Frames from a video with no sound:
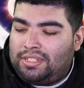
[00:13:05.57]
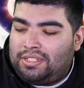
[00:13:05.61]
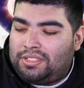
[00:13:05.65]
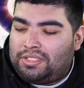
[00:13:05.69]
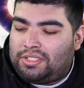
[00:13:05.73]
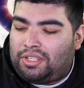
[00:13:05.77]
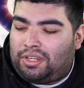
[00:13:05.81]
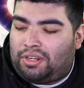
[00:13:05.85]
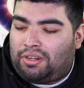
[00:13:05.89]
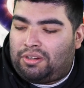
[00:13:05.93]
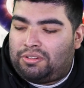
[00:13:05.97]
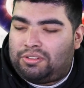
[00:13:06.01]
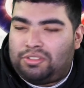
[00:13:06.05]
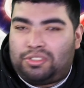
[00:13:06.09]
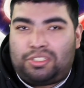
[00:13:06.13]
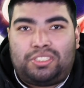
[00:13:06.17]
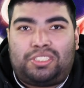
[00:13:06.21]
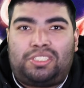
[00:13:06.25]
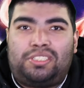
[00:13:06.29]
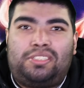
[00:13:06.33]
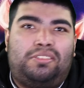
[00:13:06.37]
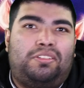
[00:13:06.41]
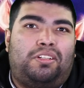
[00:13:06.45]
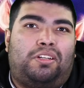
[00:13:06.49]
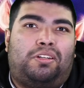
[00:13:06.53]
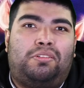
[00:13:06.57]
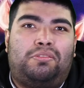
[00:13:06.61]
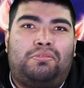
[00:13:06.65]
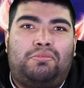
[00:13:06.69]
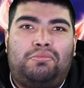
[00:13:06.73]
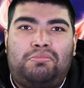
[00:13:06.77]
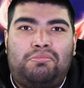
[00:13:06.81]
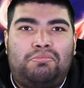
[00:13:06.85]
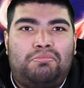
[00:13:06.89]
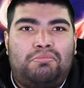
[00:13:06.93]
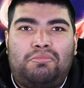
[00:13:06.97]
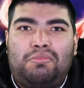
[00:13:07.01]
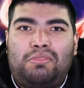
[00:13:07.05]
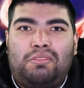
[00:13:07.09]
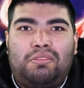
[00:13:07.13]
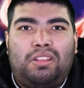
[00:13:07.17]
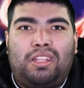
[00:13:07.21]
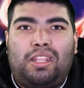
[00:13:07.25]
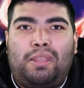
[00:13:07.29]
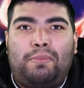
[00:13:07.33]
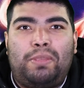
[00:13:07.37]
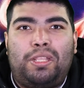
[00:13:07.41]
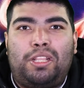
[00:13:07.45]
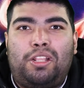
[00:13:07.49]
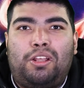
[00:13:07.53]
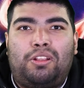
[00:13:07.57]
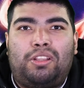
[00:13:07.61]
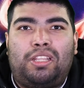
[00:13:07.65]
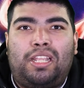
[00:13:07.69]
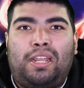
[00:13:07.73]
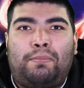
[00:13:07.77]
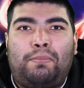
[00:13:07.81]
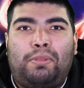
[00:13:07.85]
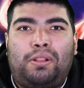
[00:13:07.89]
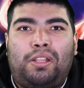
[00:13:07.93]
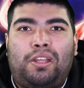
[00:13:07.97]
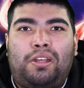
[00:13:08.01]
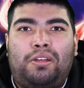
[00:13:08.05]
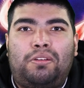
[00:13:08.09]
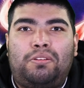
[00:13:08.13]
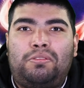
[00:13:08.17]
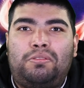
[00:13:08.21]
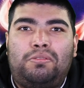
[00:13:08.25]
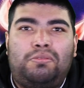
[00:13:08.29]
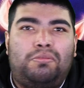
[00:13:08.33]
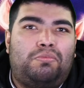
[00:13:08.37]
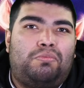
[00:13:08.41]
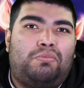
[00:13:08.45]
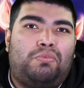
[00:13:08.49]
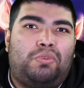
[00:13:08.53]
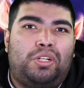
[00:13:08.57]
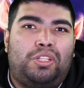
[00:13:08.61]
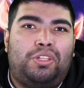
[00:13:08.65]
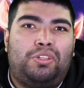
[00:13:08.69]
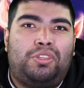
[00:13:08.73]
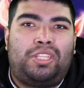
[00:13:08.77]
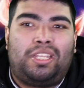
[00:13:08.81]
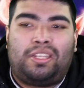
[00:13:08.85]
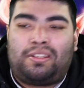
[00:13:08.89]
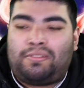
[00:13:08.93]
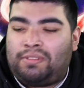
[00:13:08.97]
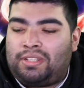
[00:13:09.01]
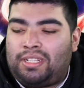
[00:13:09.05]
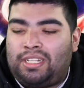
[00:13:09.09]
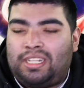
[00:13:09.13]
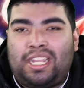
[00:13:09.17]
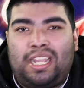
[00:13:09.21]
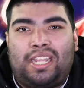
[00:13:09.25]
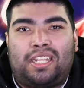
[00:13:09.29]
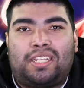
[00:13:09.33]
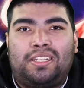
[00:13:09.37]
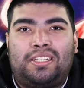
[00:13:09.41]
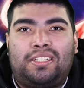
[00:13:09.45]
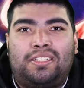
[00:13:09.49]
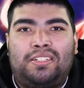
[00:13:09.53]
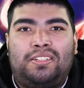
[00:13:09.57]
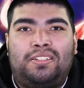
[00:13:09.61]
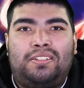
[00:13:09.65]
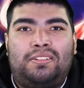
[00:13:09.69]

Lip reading: So just let me know down below, what do you think of the deck?